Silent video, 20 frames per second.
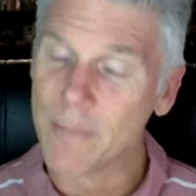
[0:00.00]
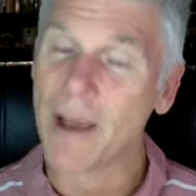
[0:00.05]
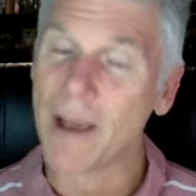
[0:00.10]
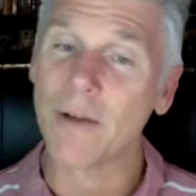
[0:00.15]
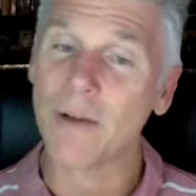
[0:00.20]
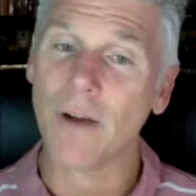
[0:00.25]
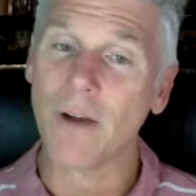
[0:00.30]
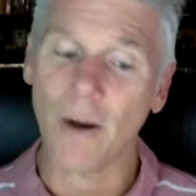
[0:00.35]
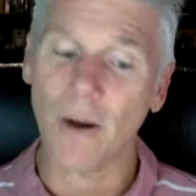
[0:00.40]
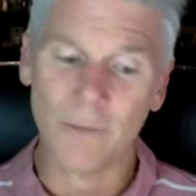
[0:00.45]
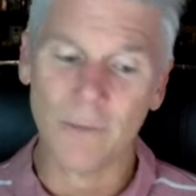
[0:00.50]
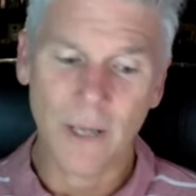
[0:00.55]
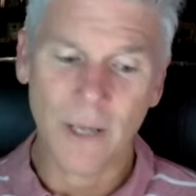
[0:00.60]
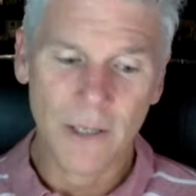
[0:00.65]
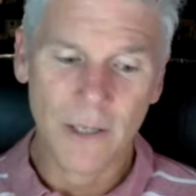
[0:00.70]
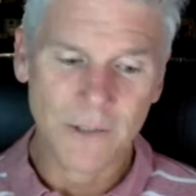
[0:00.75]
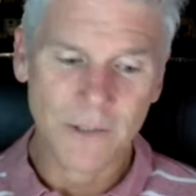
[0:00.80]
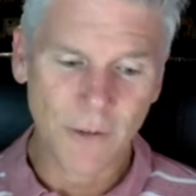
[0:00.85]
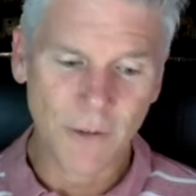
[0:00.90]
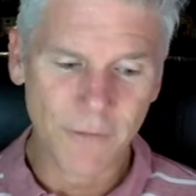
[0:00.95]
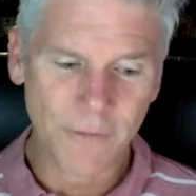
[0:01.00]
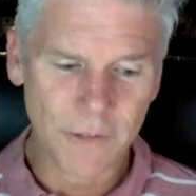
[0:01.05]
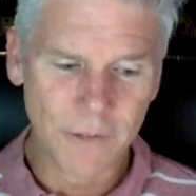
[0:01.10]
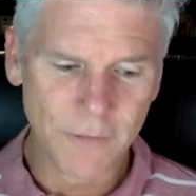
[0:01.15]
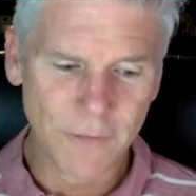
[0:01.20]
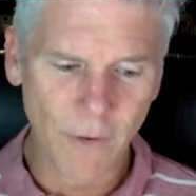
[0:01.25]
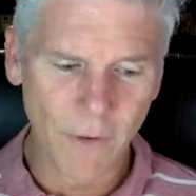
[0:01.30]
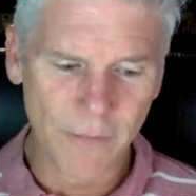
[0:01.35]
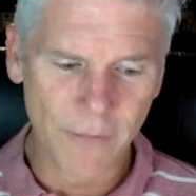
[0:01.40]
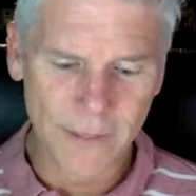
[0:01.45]
might grow. So first
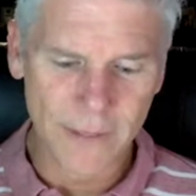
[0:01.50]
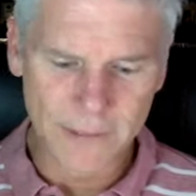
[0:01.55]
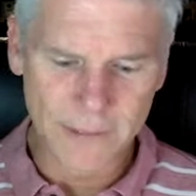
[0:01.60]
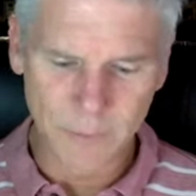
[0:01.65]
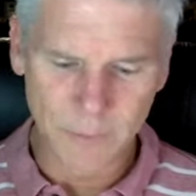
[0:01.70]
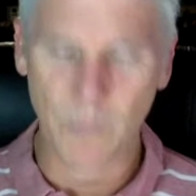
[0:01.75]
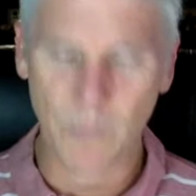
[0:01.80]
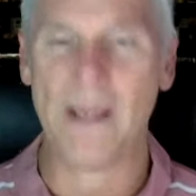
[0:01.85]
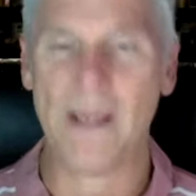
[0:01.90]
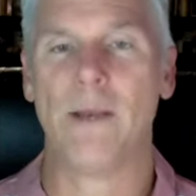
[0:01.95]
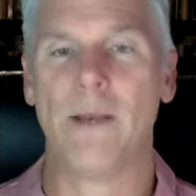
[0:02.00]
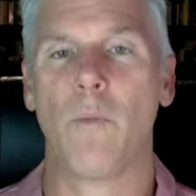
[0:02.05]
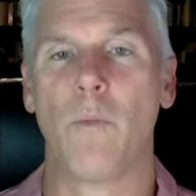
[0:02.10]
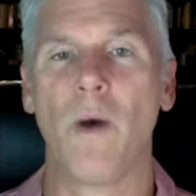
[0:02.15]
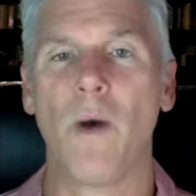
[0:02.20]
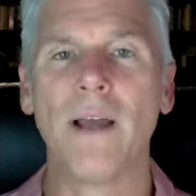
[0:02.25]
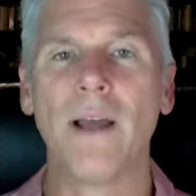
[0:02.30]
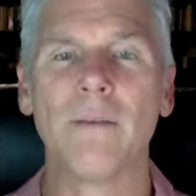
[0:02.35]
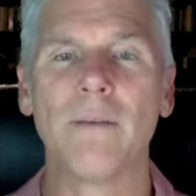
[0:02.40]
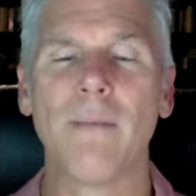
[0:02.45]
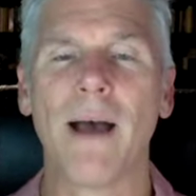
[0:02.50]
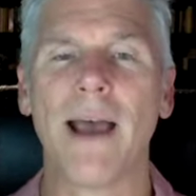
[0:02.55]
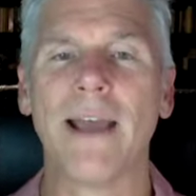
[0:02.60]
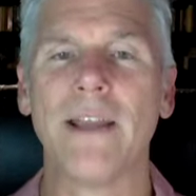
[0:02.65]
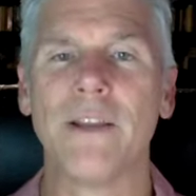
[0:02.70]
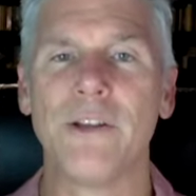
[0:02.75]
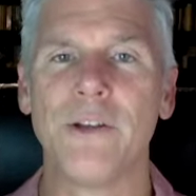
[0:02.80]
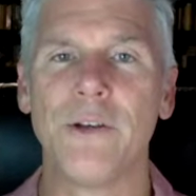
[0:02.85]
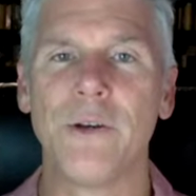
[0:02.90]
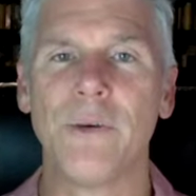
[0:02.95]
of all, this week, what
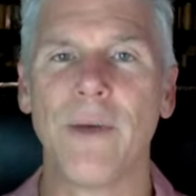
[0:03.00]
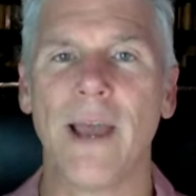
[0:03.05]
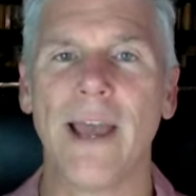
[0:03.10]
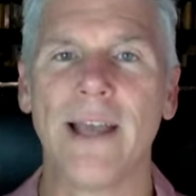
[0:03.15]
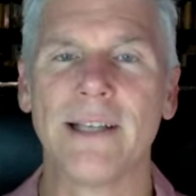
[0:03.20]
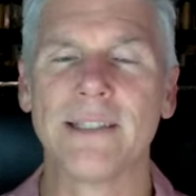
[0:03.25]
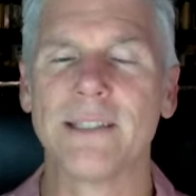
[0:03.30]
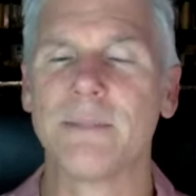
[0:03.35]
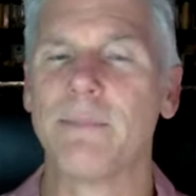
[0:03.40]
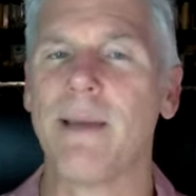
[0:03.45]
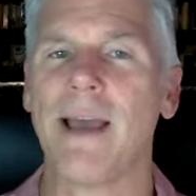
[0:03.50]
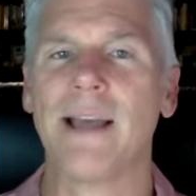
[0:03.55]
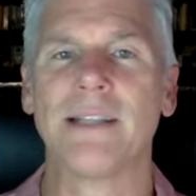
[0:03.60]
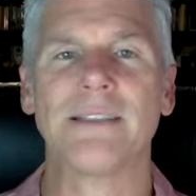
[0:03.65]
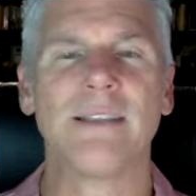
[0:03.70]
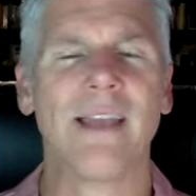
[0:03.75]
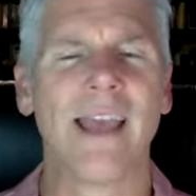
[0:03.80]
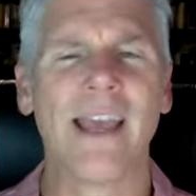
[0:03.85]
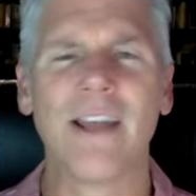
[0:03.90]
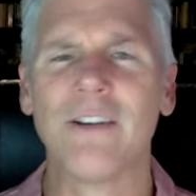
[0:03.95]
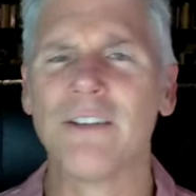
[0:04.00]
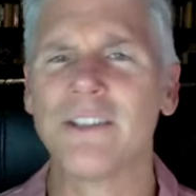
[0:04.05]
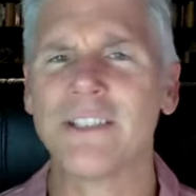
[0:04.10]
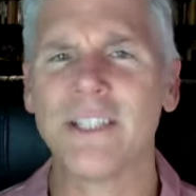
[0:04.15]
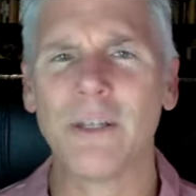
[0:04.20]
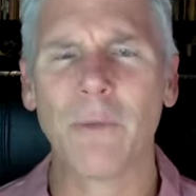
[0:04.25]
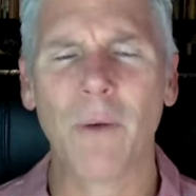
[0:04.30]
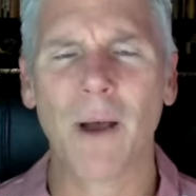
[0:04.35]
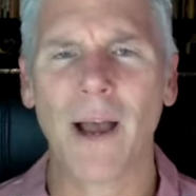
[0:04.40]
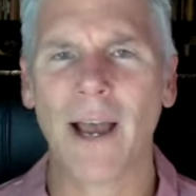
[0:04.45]
might you expect
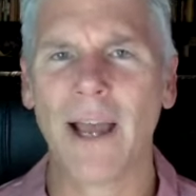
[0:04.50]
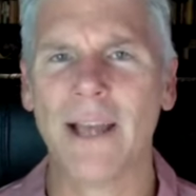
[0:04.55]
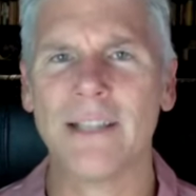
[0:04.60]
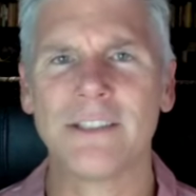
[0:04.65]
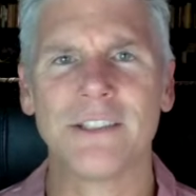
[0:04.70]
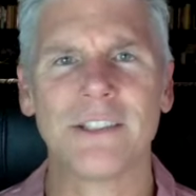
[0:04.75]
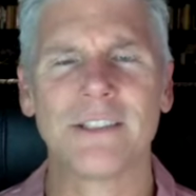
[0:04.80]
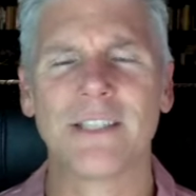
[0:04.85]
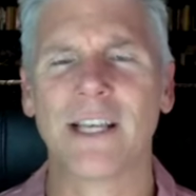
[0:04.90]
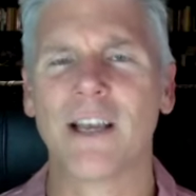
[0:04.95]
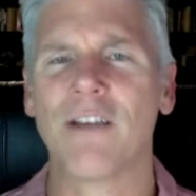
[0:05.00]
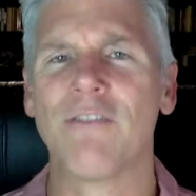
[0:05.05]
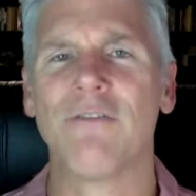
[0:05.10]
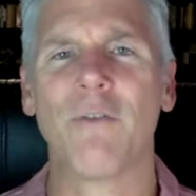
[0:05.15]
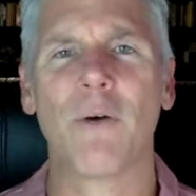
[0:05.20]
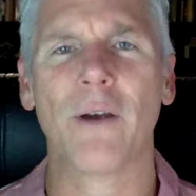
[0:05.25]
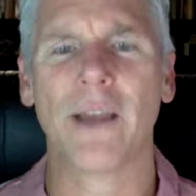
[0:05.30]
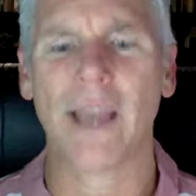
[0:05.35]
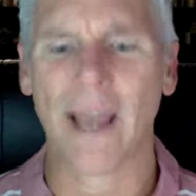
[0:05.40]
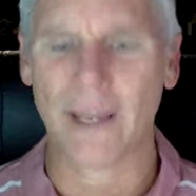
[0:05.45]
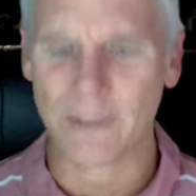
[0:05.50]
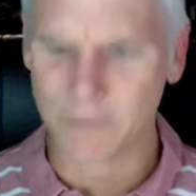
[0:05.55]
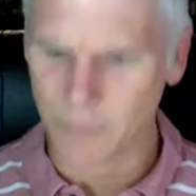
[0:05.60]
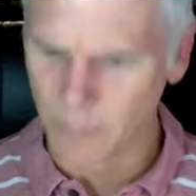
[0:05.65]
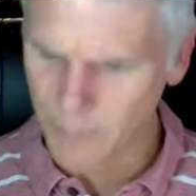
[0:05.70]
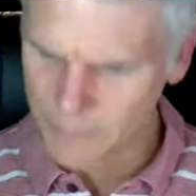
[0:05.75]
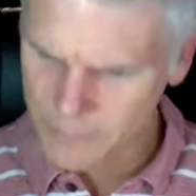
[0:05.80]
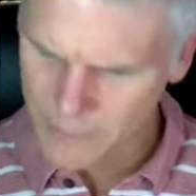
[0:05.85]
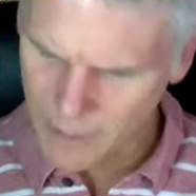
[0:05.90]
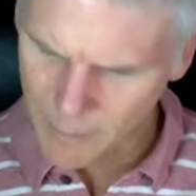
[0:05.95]
energy-wise, just like a forecast for
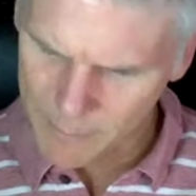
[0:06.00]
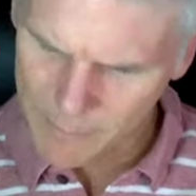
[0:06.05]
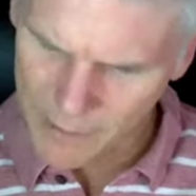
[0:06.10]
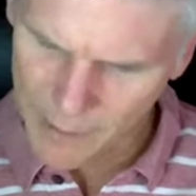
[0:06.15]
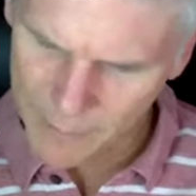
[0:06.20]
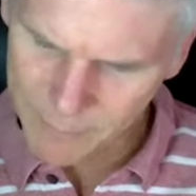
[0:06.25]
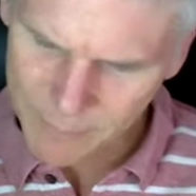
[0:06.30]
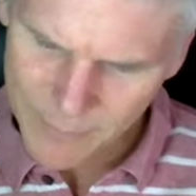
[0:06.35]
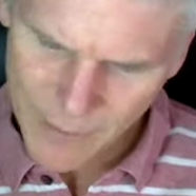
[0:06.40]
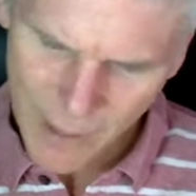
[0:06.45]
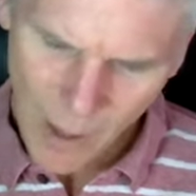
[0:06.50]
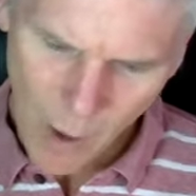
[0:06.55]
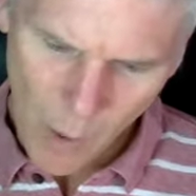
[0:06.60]
what's coming up?